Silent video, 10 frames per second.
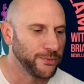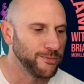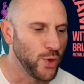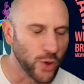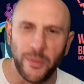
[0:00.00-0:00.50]

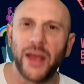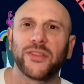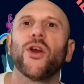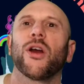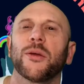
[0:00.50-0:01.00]
You can make
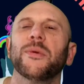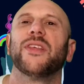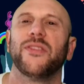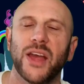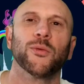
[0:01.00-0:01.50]
the argument that
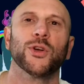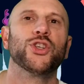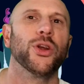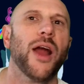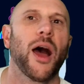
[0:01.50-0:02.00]
the N-word
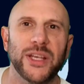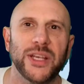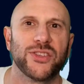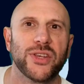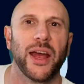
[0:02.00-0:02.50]
should not be
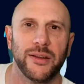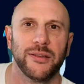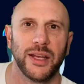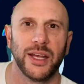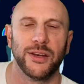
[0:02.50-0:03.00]
said
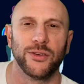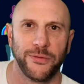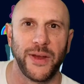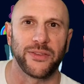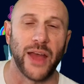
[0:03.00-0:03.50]
in good
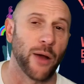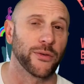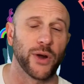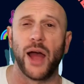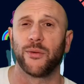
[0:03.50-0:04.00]
faith.
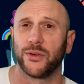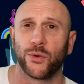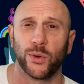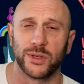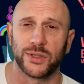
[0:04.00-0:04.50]
However, I would, of
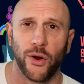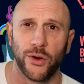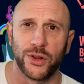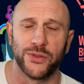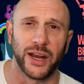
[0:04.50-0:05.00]
course,
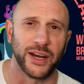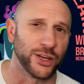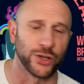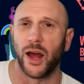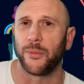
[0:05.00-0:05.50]
argue that it
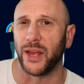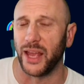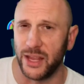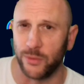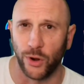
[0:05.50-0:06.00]
should not be a
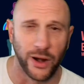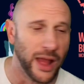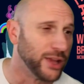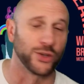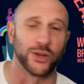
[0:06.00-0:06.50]
hate word.
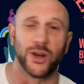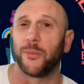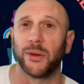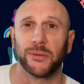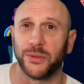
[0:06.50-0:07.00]
You should not be
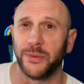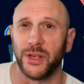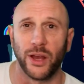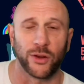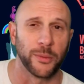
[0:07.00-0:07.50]
able to
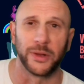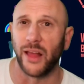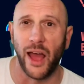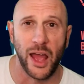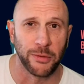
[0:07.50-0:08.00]
be uh, criminally
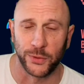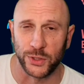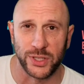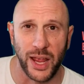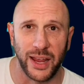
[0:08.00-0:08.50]
liable for
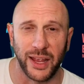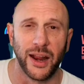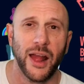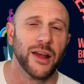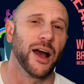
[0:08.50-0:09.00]
saying it,
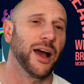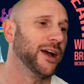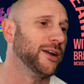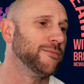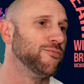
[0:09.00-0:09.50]

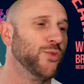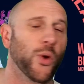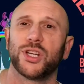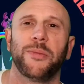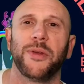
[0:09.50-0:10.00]
uh, nor
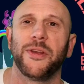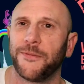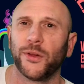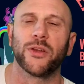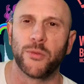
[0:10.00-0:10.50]
should it be
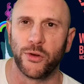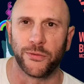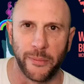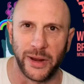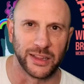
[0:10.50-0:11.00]
fully removed
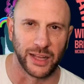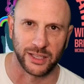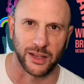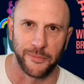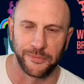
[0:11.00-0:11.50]
from any
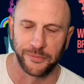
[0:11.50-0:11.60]
lexicon.